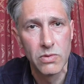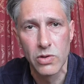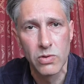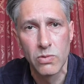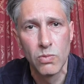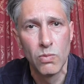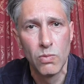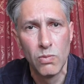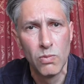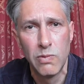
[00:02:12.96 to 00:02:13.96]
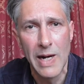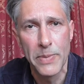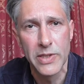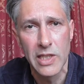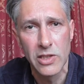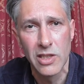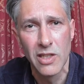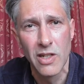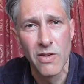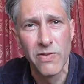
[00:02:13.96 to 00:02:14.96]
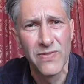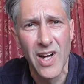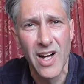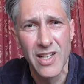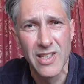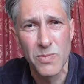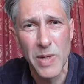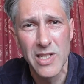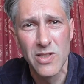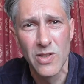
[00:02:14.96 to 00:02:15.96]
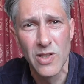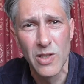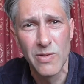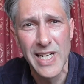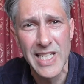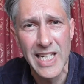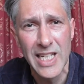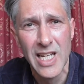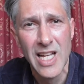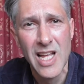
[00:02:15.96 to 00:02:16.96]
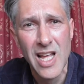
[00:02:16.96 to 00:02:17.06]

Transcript: just repetition of art that's been done already.